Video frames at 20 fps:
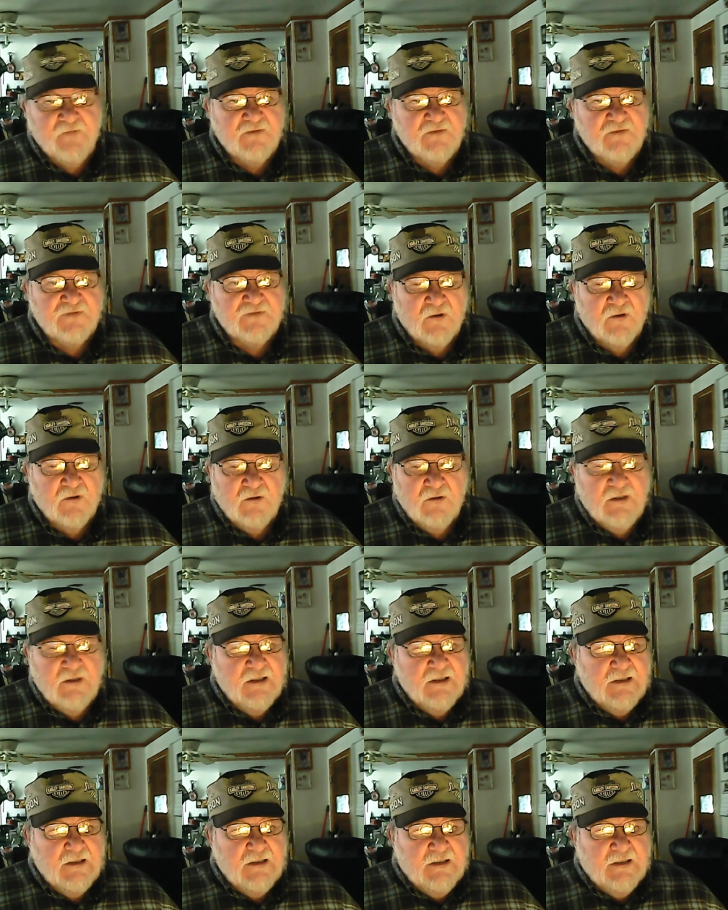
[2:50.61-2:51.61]
So
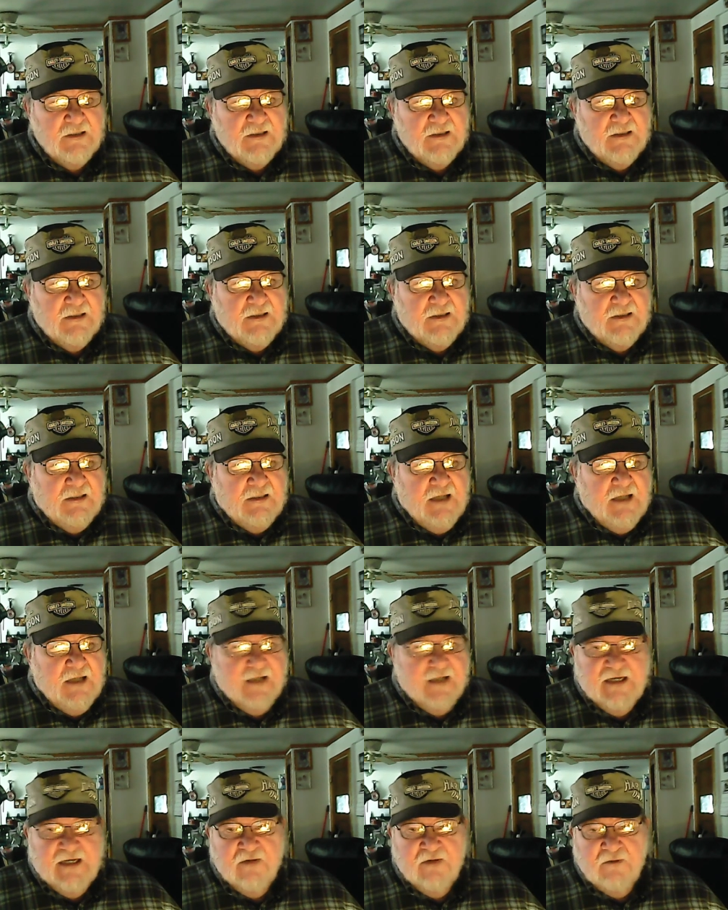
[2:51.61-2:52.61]
I
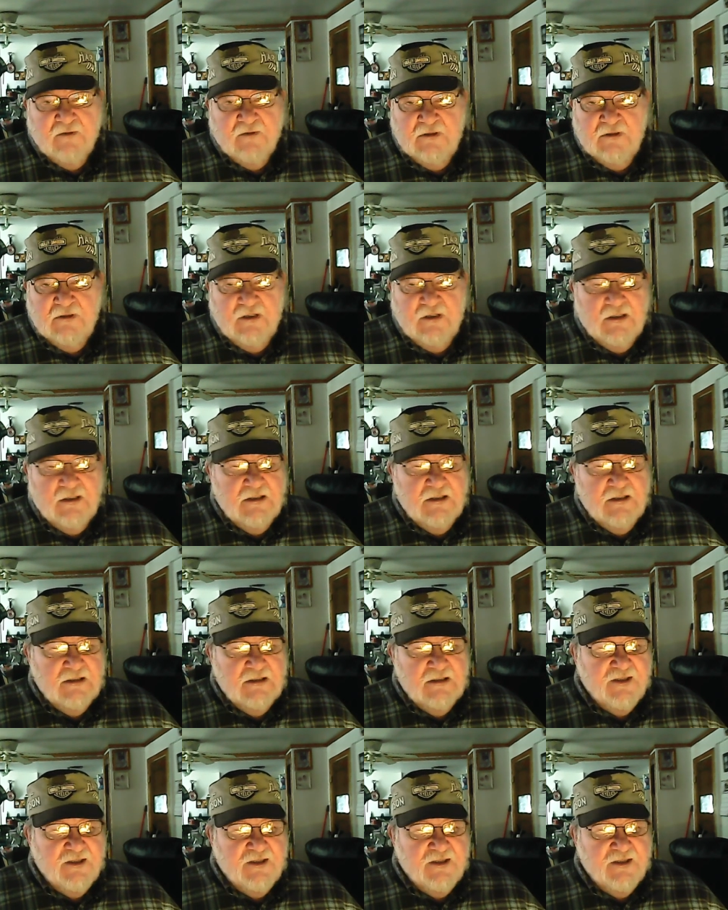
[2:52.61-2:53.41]
can't uh,